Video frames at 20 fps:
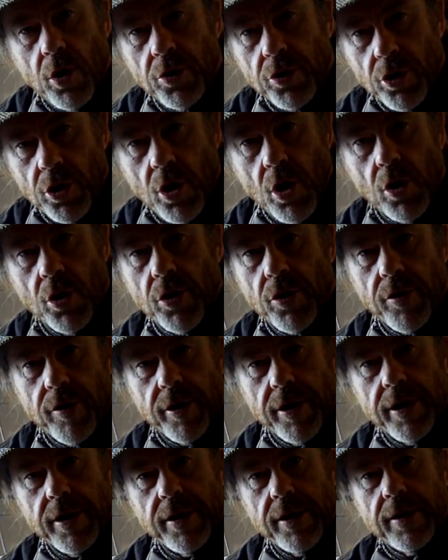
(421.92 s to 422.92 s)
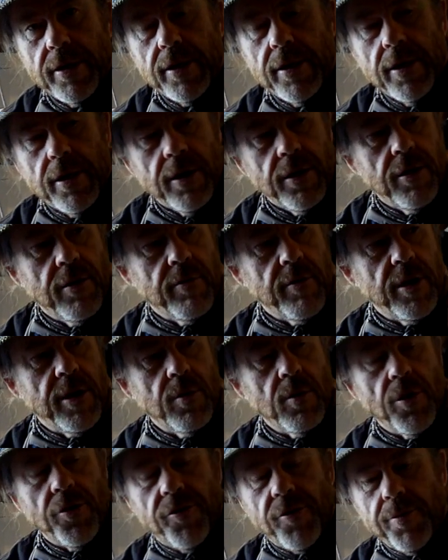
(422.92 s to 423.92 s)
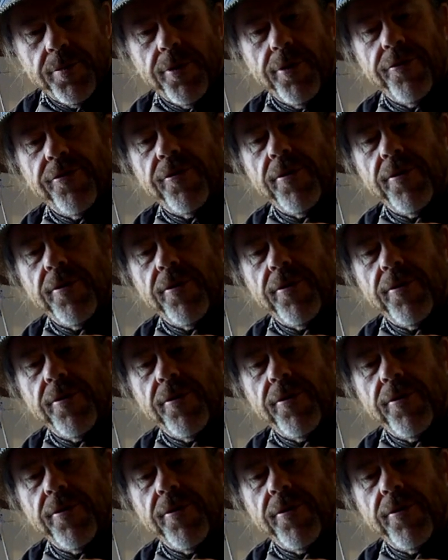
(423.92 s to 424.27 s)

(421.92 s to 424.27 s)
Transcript: on concrete. You really want to put